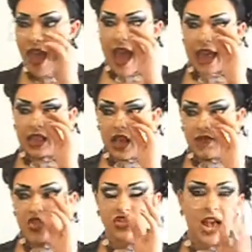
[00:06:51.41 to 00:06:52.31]
I
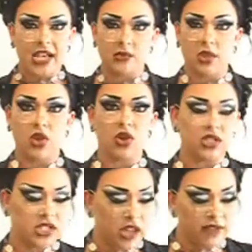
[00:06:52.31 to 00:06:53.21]
loved your Jasmine look.
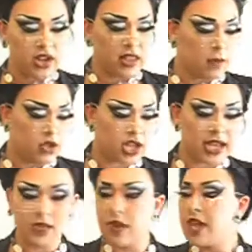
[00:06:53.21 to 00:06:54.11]
Definitely more
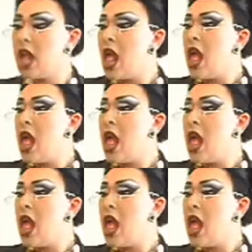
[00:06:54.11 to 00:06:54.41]
Jasmine.